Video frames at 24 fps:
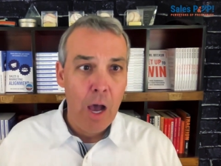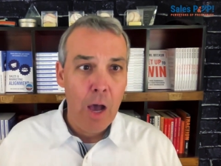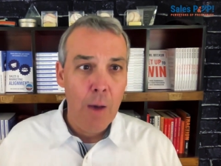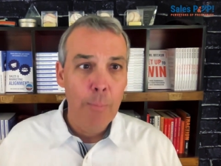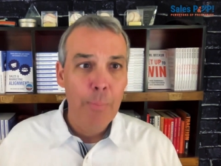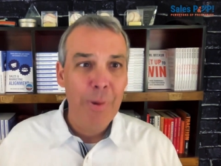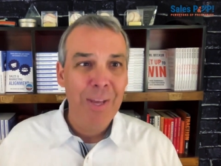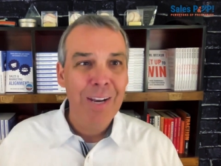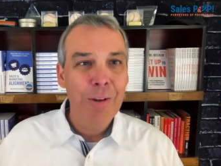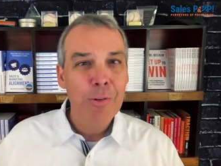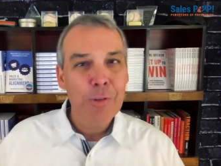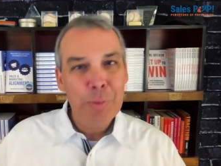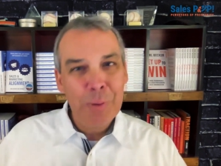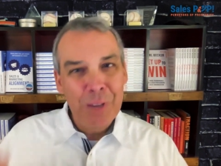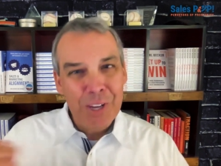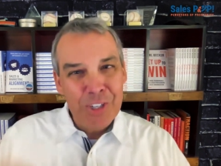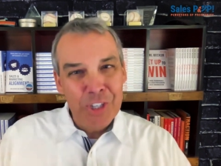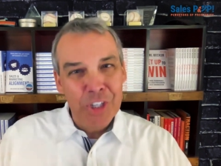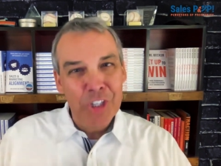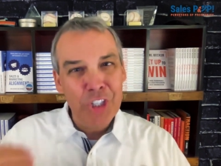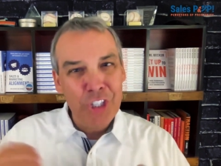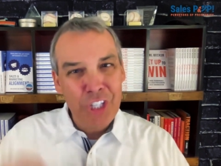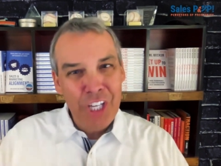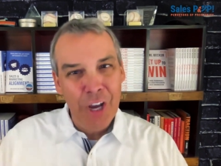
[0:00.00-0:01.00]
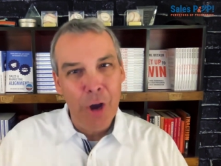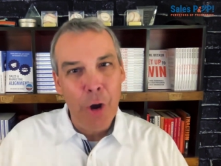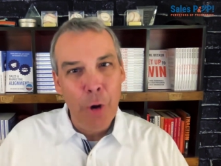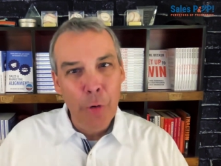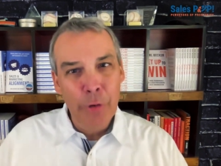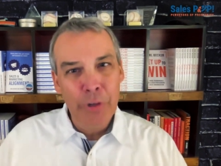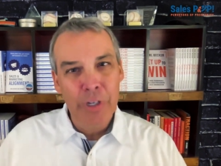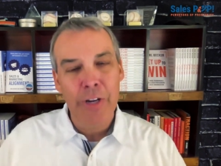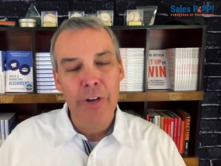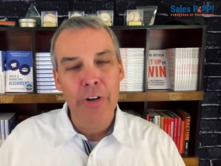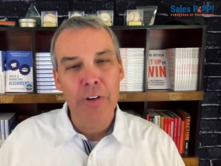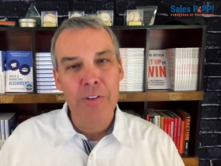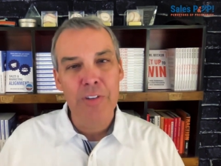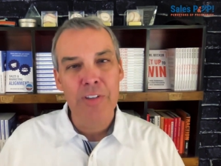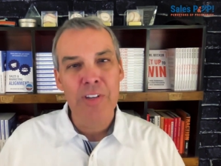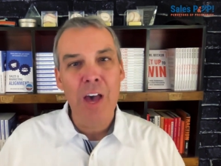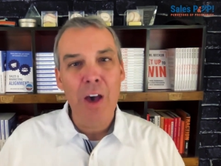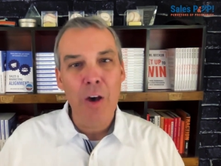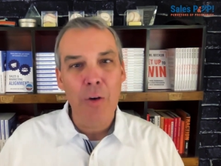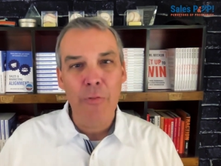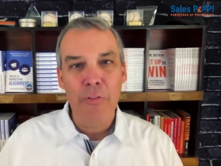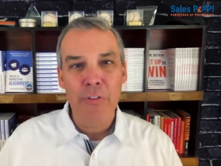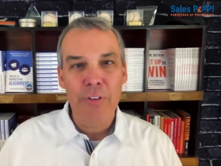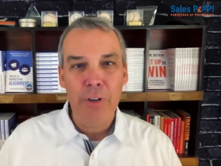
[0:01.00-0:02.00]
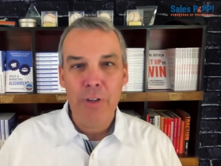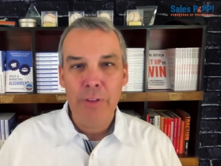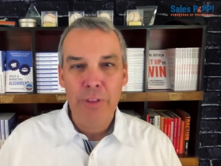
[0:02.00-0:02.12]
Um, mm-hmm. Um, it's because she owned it herself.